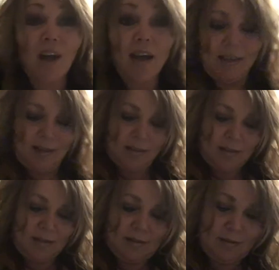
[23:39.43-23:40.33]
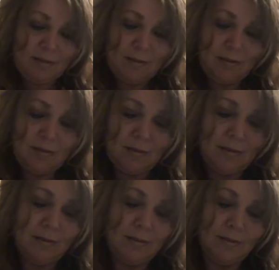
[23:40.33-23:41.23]
Linus
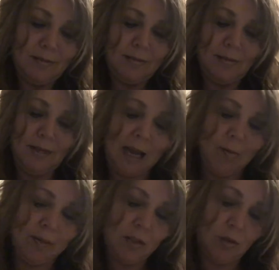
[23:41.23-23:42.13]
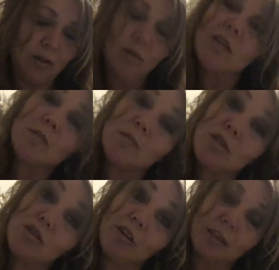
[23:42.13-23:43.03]
and how he told the Christmas
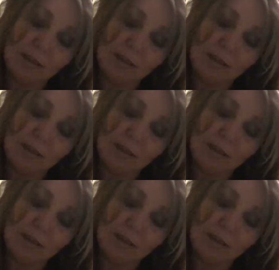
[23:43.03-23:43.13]
story.